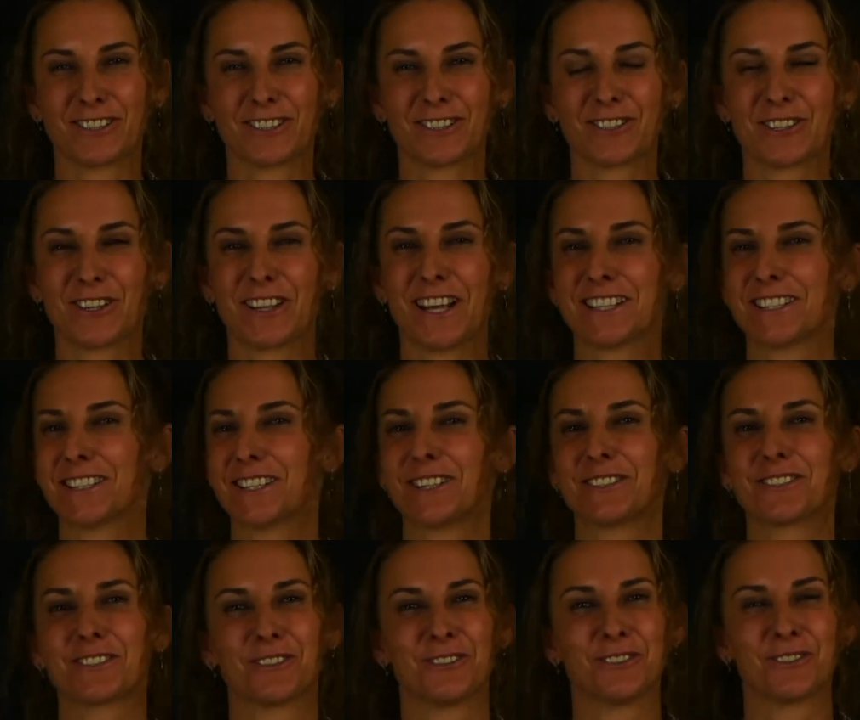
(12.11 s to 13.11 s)
So that sounds
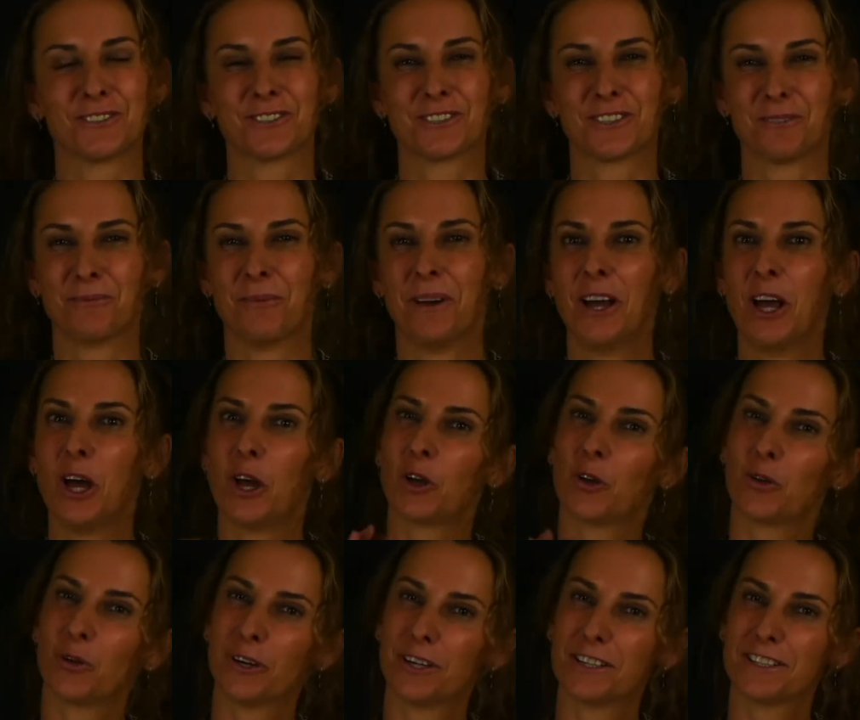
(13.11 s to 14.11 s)
awesome.
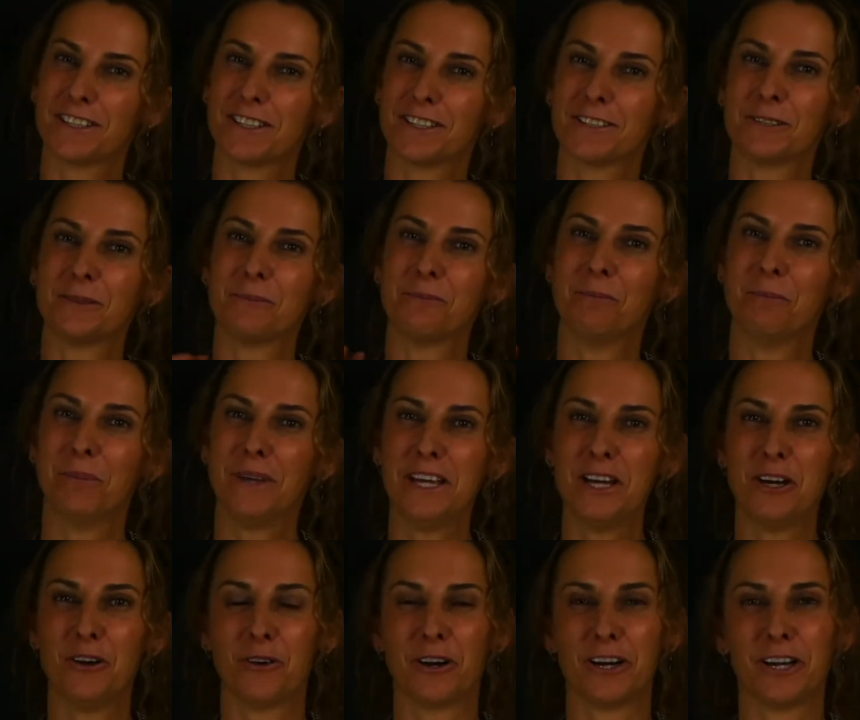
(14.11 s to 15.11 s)
Criticism, being
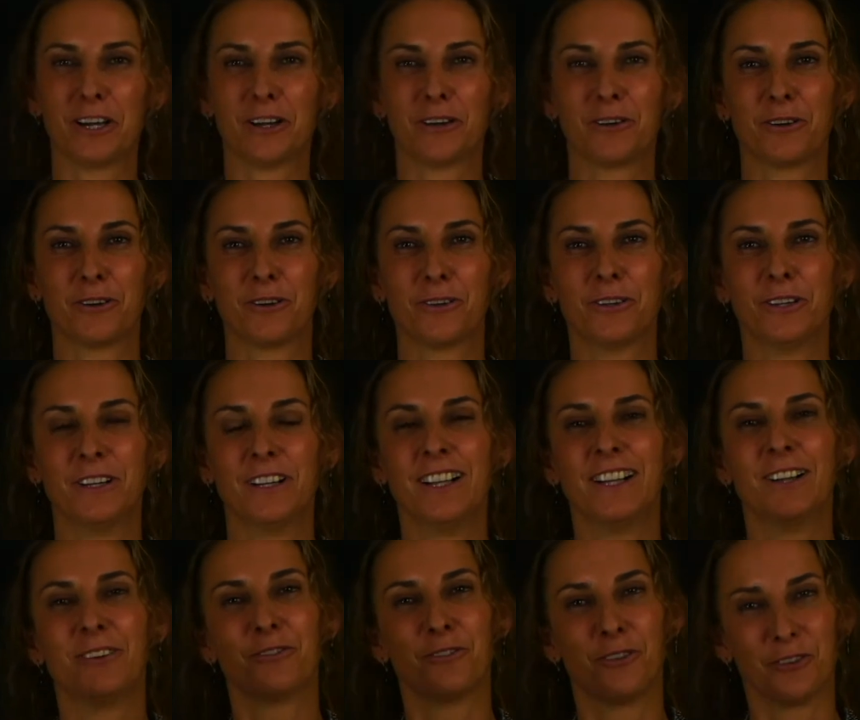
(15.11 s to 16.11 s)
critical
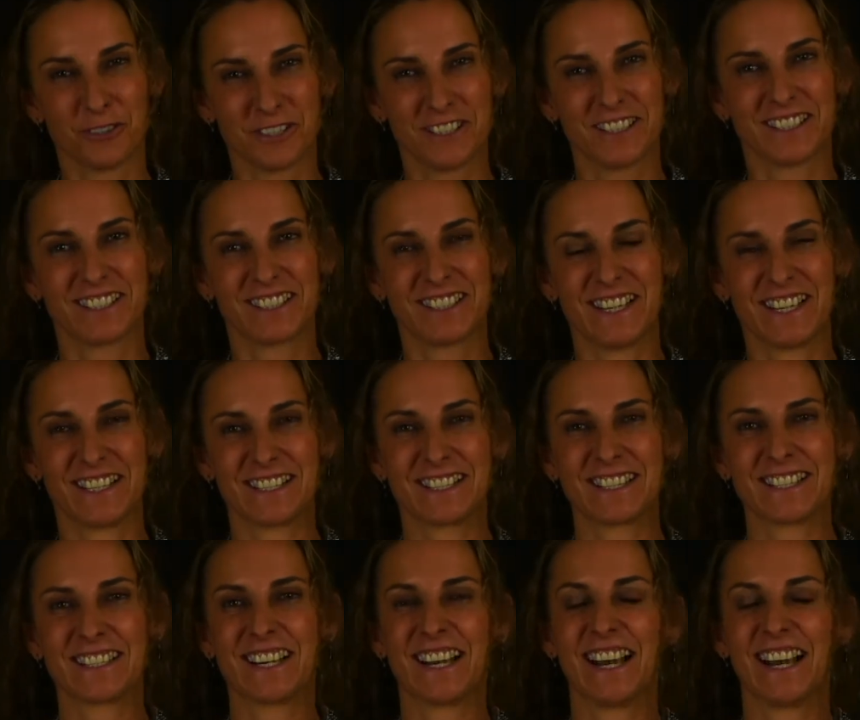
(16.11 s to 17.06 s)
for success.